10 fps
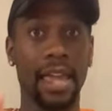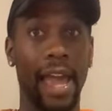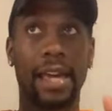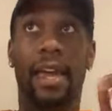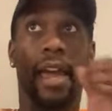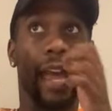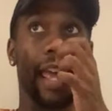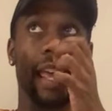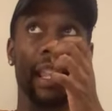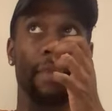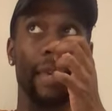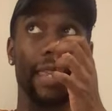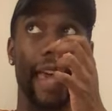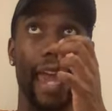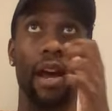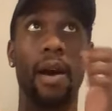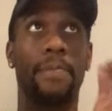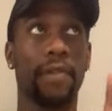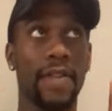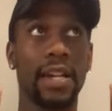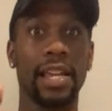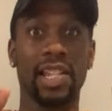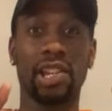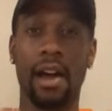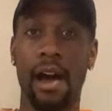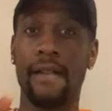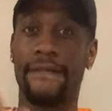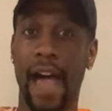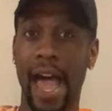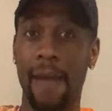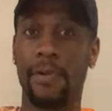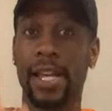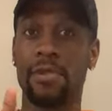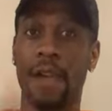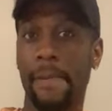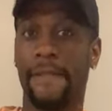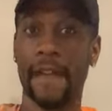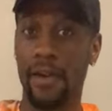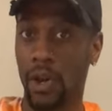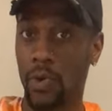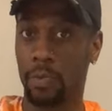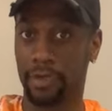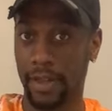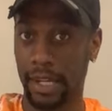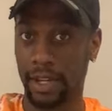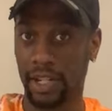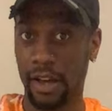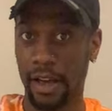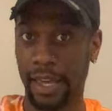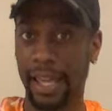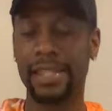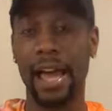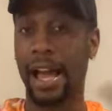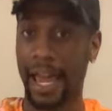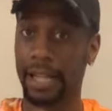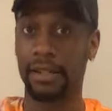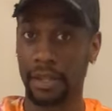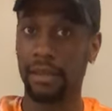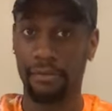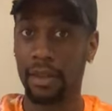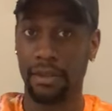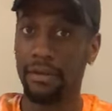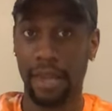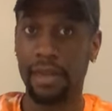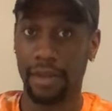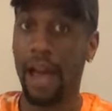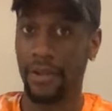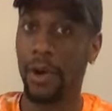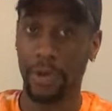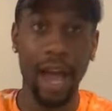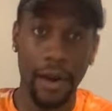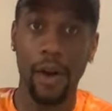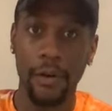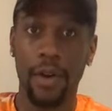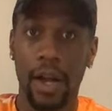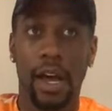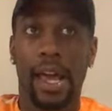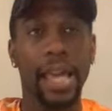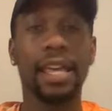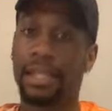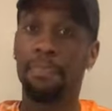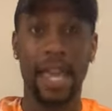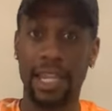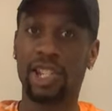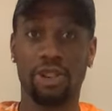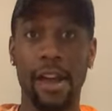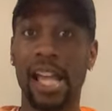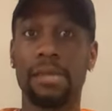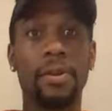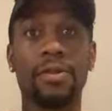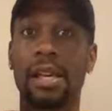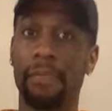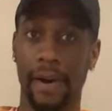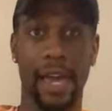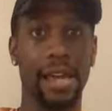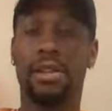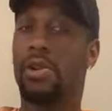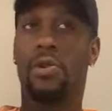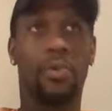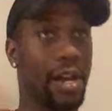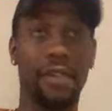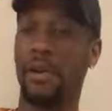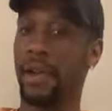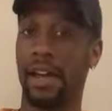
Like, he gives me that Brother Lynch Hung vibe when he rap. If y'all know who Brother Lynch Hung is, I kind of, y'all know. He's been in Strange Music, but whatever.